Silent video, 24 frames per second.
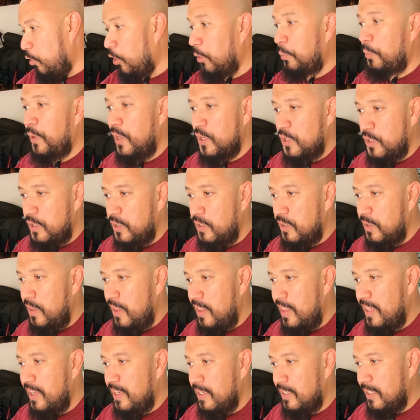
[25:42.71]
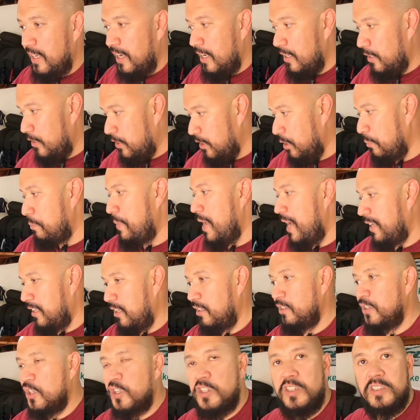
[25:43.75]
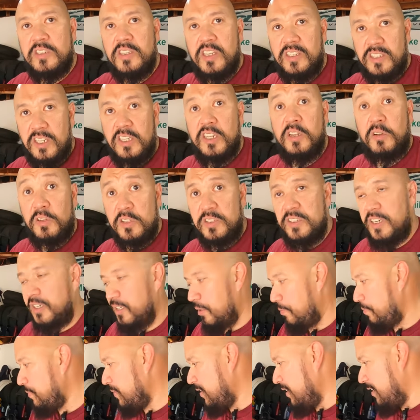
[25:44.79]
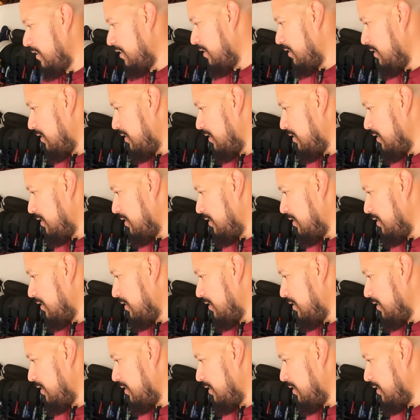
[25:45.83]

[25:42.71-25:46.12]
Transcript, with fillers: oil pressure, then I turn back ignition and then it'll start up. Okay.